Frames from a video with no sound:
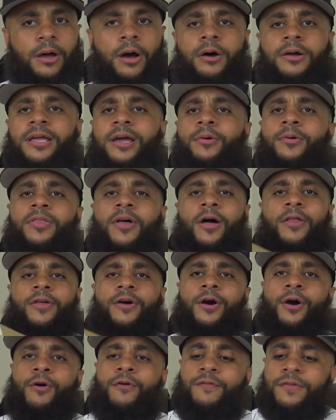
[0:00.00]
Oh yeah, with all
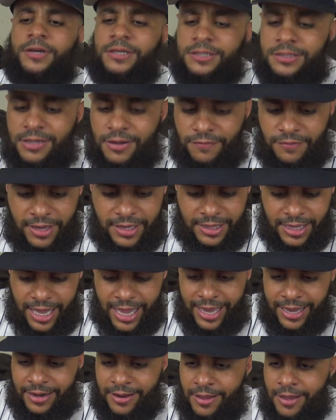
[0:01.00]
the COVID and stuff like
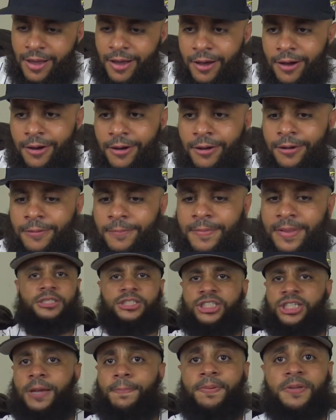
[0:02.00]
that, uh,
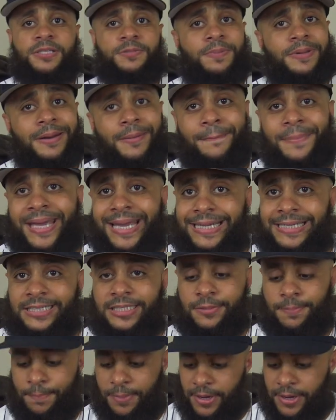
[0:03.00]
shipping's been a bitch.